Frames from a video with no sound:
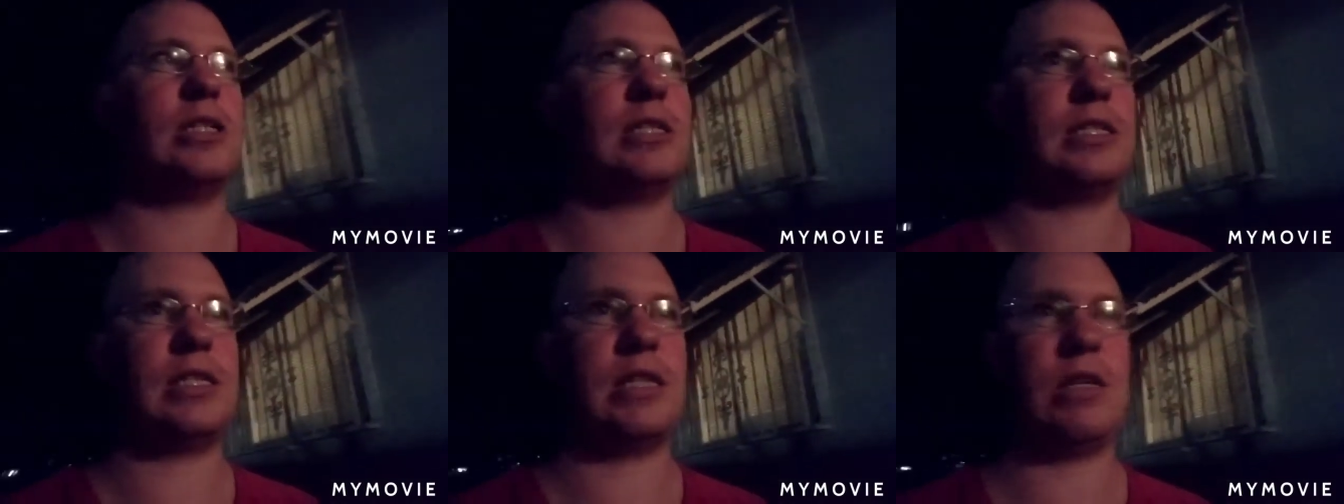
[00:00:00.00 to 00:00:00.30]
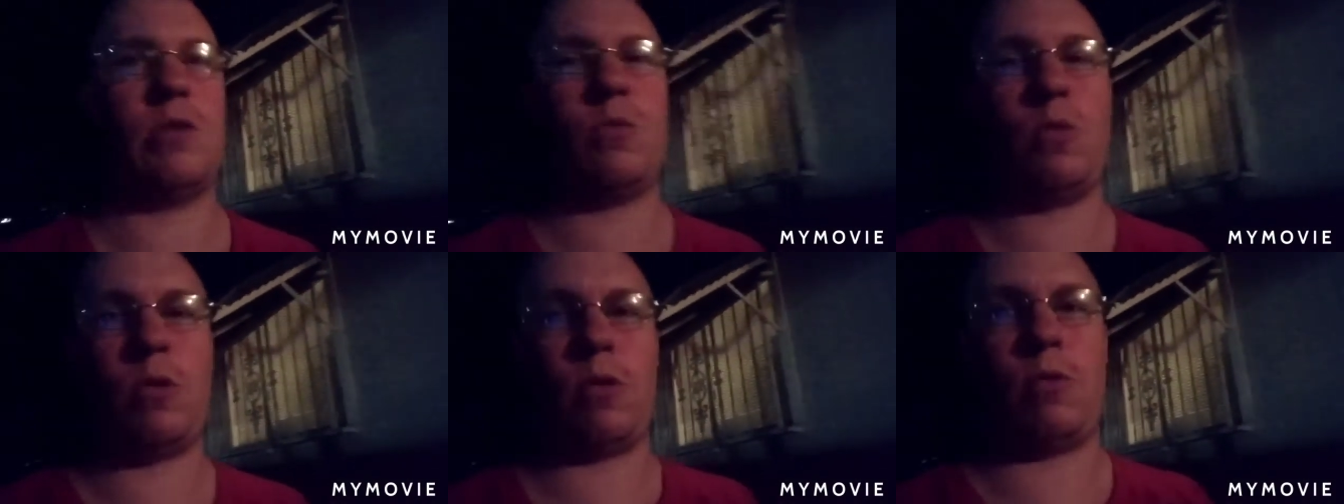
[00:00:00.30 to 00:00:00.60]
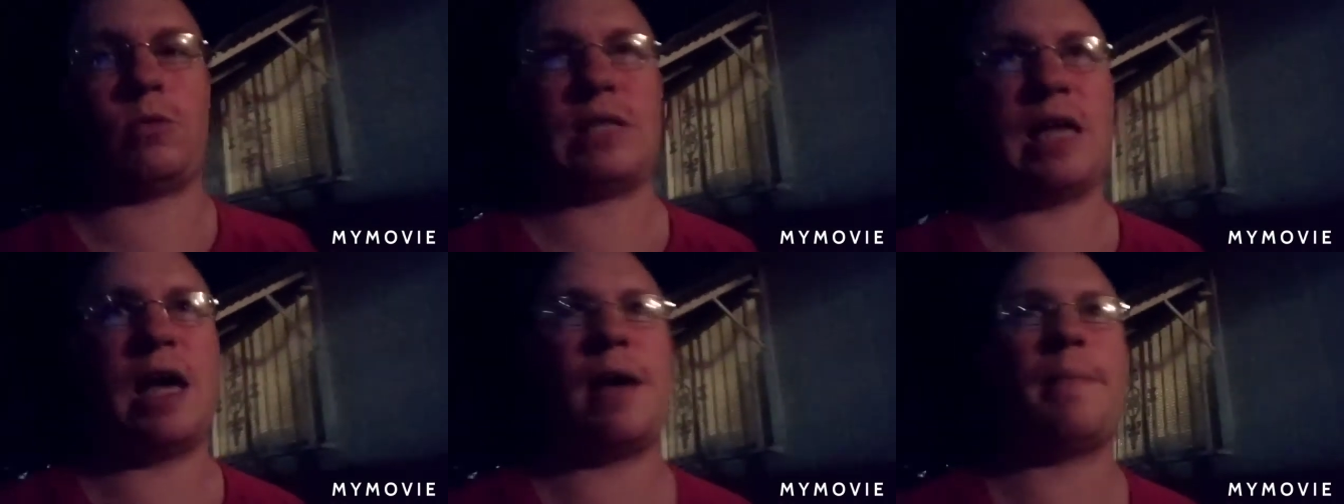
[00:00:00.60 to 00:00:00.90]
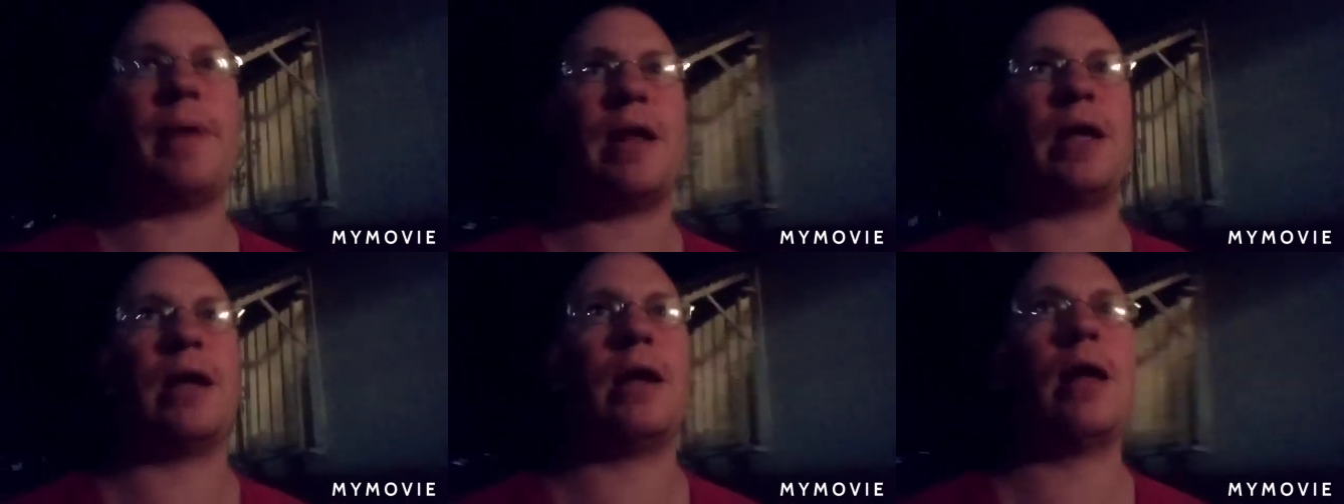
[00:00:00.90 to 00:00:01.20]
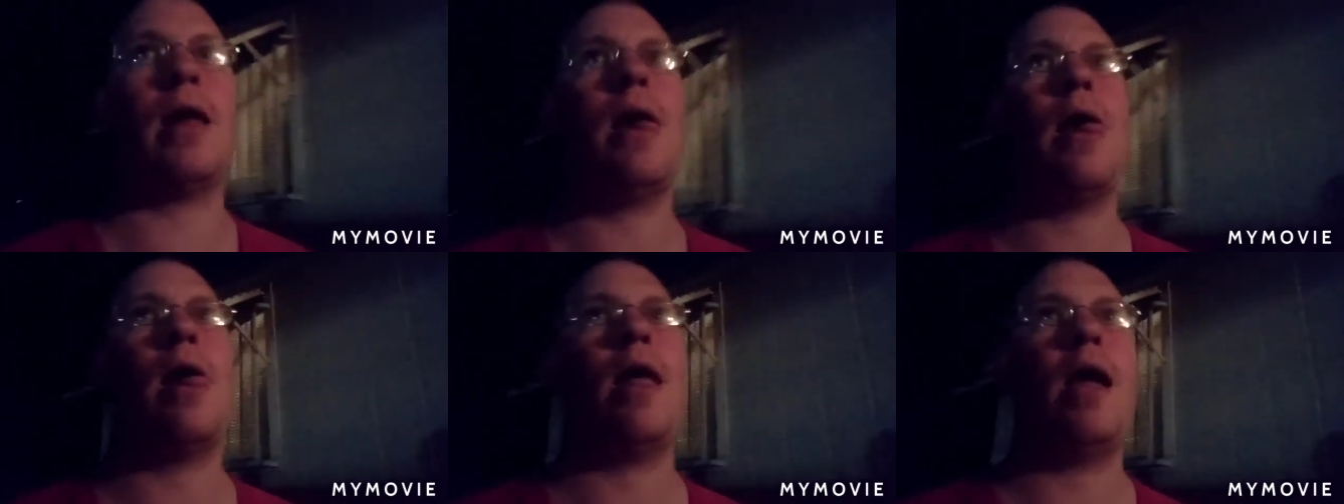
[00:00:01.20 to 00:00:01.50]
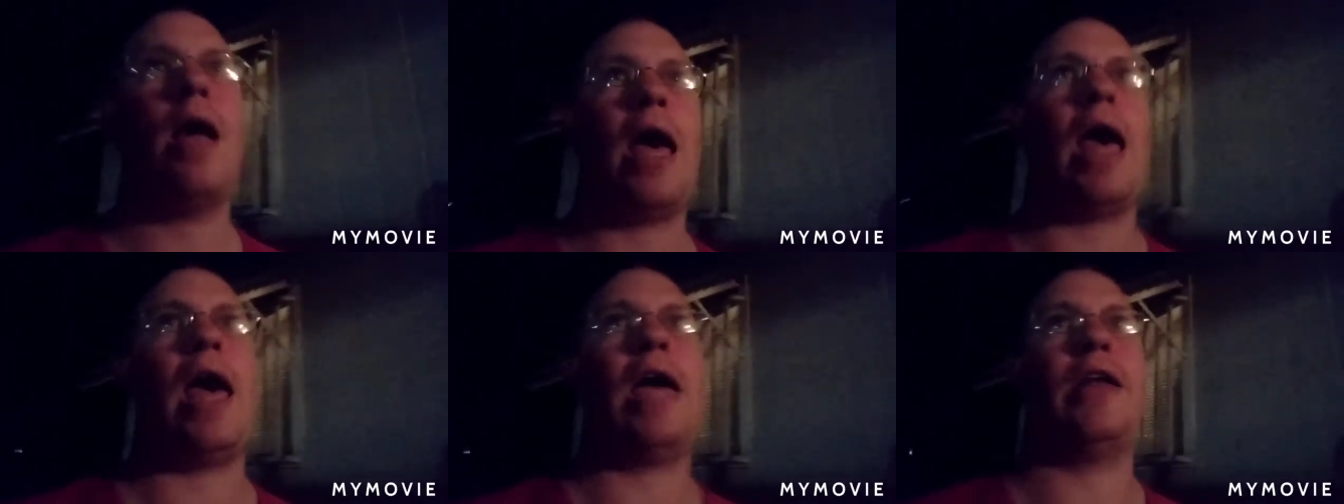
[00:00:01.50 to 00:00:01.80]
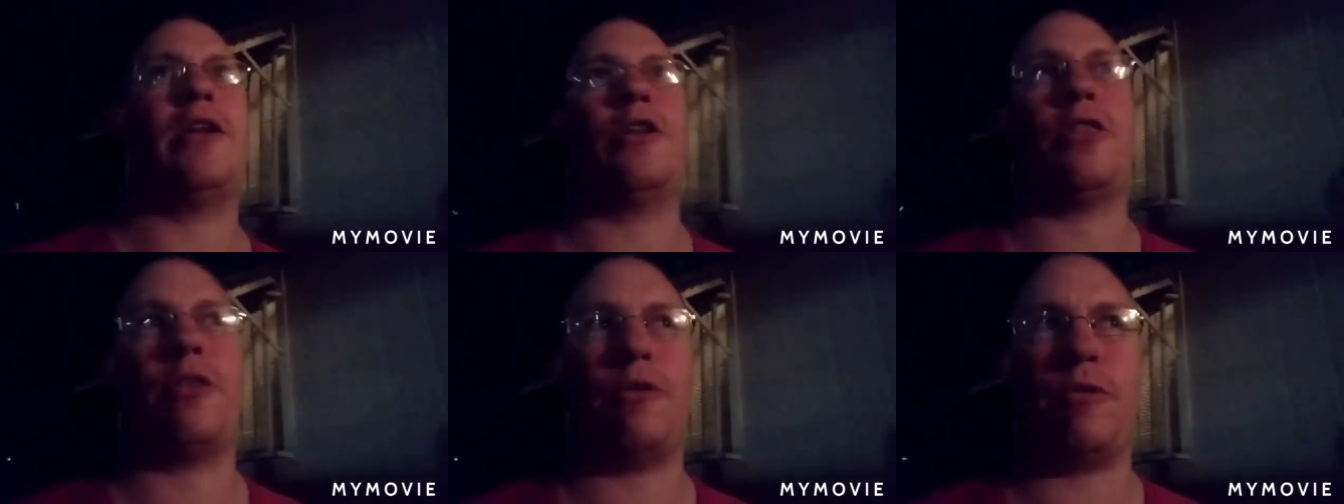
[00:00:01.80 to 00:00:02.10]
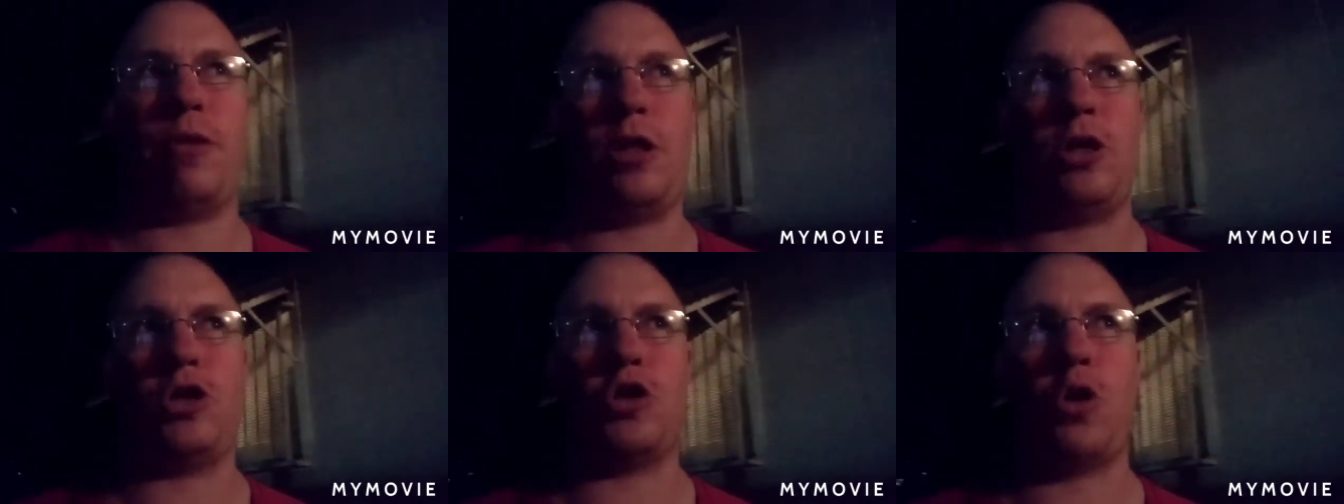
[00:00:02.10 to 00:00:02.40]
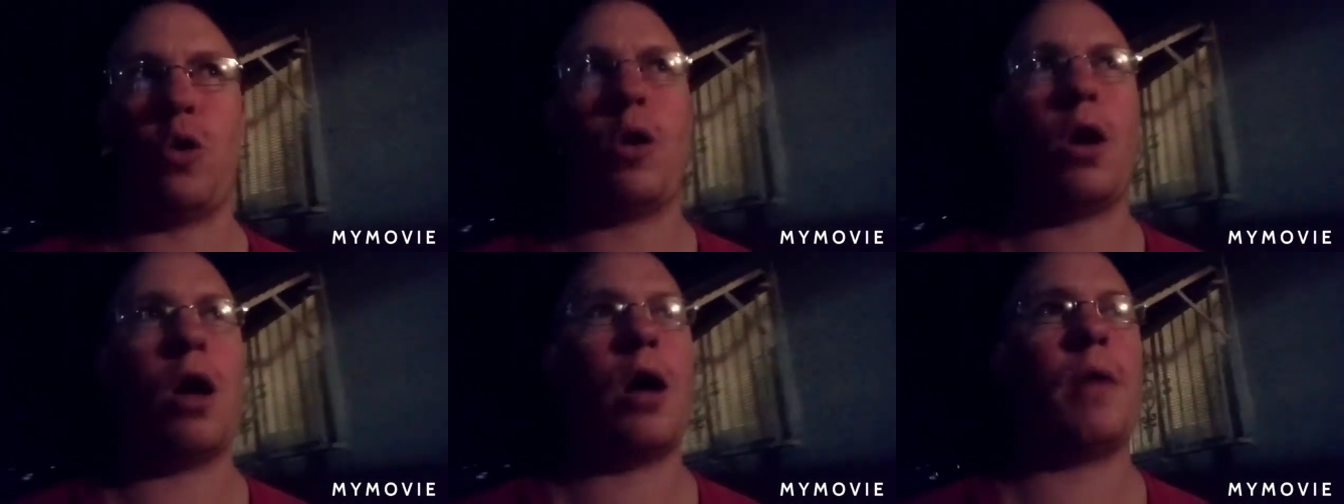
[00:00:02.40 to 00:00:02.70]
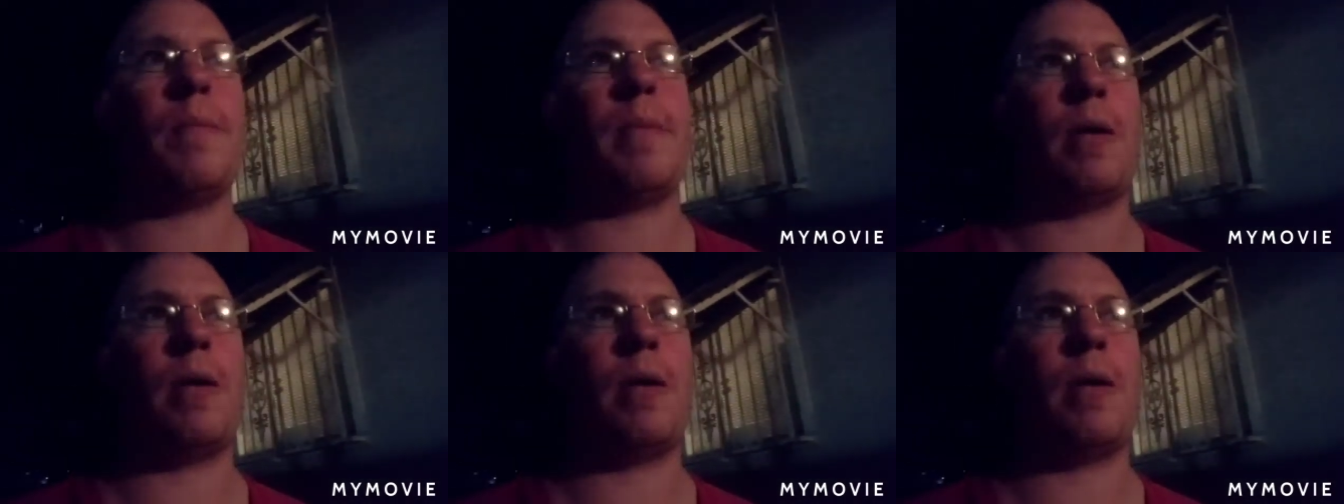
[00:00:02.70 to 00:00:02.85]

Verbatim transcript: see what was happening, and nothing really showed up.